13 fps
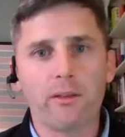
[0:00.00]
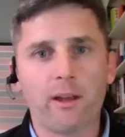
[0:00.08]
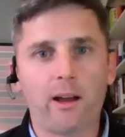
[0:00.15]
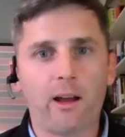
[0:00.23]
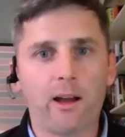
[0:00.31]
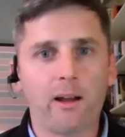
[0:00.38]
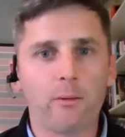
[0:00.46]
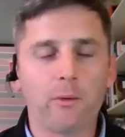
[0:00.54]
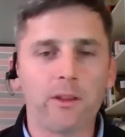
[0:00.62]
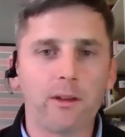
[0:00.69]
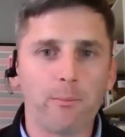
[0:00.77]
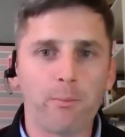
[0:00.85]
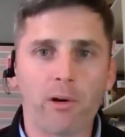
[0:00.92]
with, uh,
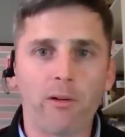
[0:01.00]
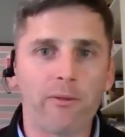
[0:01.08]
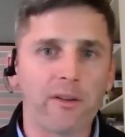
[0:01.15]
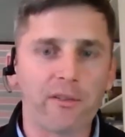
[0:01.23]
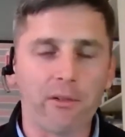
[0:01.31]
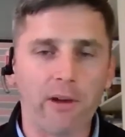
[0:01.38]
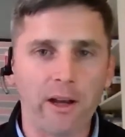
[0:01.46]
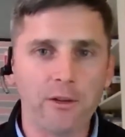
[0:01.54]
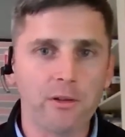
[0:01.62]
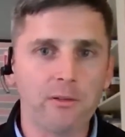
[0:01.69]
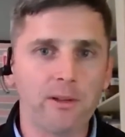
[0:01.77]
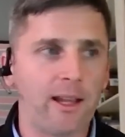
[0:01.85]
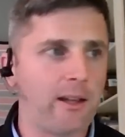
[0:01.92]
with a perfect
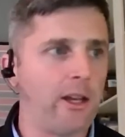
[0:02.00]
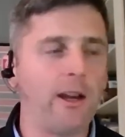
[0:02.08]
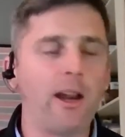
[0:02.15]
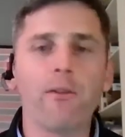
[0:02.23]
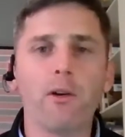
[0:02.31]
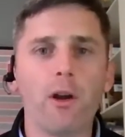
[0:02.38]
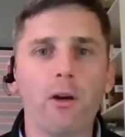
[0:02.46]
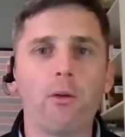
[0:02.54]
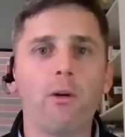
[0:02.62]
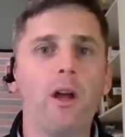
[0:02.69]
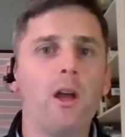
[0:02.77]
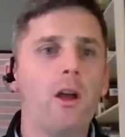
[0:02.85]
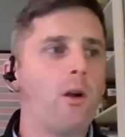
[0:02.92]
stranger that you never
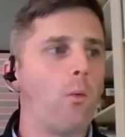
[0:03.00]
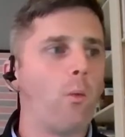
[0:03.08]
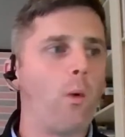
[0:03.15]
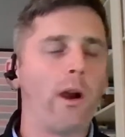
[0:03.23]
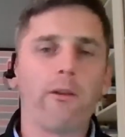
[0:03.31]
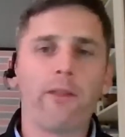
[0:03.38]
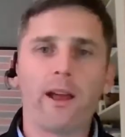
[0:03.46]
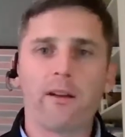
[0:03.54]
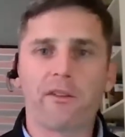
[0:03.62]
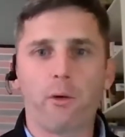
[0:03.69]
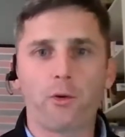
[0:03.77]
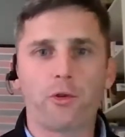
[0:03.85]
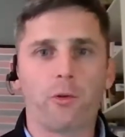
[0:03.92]
know where that
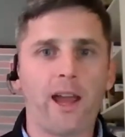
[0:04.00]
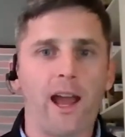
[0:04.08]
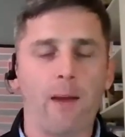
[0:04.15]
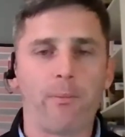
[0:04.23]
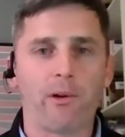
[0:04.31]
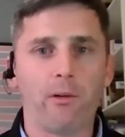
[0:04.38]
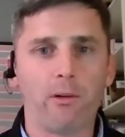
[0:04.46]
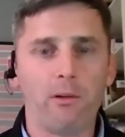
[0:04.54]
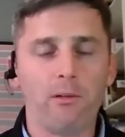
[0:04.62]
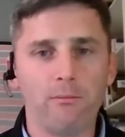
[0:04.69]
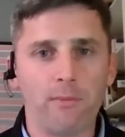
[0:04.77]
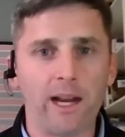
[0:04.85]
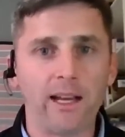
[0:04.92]
social capital
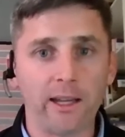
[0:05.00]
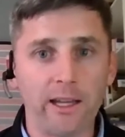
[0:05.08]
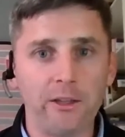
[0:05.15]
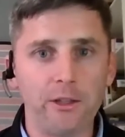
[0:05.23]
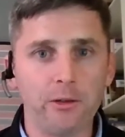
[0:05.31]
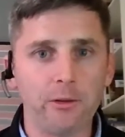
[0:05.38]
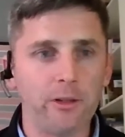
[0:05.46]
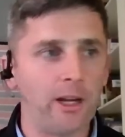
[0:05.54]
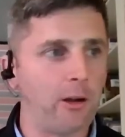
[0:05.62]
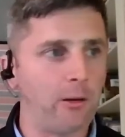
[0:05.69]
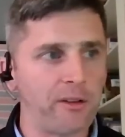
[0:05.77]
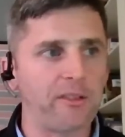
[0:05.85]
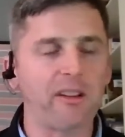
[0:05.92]
might lead you, you
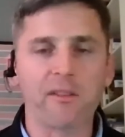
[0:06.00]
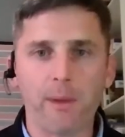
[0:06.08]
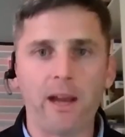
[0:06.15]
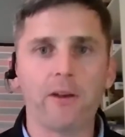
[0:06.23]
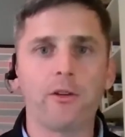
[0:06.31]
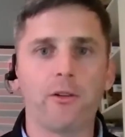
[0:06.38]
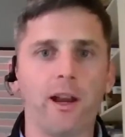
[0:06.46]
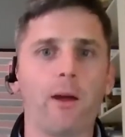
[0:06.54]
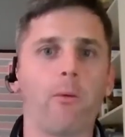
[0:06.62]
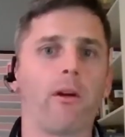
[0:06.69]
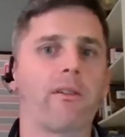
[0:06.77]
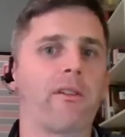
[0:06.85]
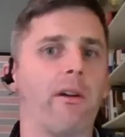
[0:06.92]
know, just expand your
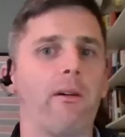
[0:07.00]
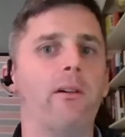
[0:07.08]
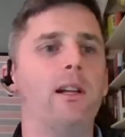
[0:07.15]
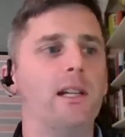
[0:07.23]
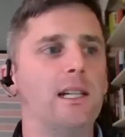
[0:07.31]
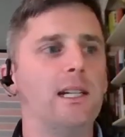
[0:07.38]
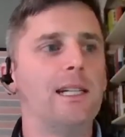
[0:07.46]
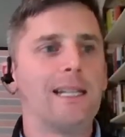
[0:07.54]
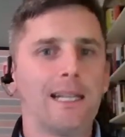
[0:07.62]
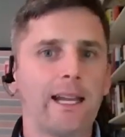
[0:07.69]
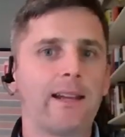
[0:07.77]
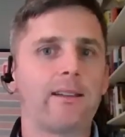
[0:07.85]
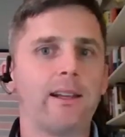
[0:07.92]
network. So
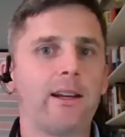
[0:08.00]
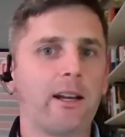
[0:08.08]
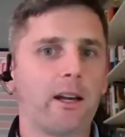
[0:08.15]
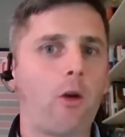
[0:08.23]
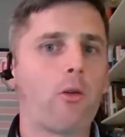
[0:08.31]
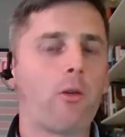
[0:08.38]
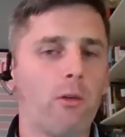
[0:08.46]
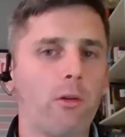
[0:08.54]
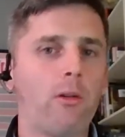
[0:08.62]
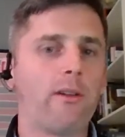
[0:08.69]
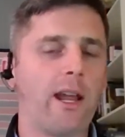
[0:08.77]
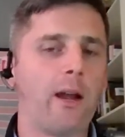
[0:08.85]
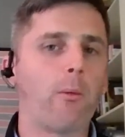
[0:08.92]
LinkedIn and
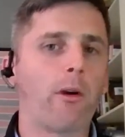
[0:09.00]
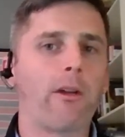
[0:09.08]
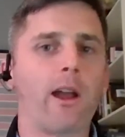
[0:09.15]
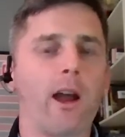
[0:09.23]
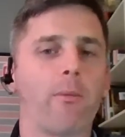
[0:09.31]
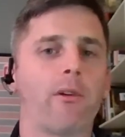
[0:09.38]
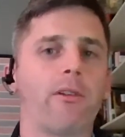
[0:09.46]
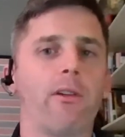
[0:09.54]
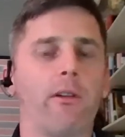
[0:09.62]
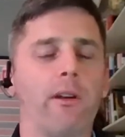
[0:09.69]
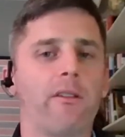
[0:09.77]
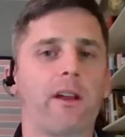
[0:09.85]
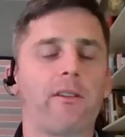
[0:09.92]
local networking
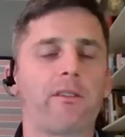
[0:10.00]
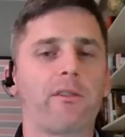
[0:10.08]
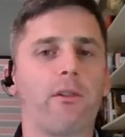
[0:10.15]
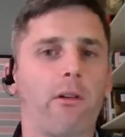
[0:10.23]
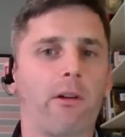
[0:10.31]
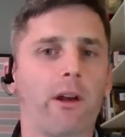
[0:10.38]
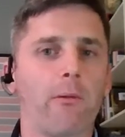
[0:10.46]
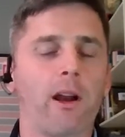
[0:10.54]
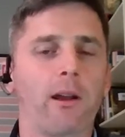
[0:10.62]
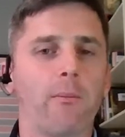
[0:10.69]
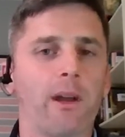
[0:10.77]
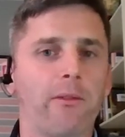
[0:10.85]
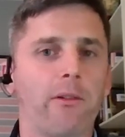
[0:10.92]
opportunities, I strongly
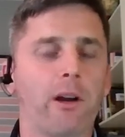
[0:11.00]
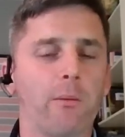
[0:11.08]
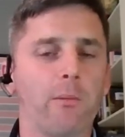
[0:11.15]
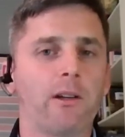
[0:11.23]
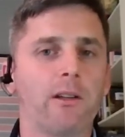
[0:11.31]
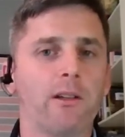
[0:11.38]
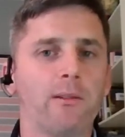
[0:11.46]
recommend for anybody.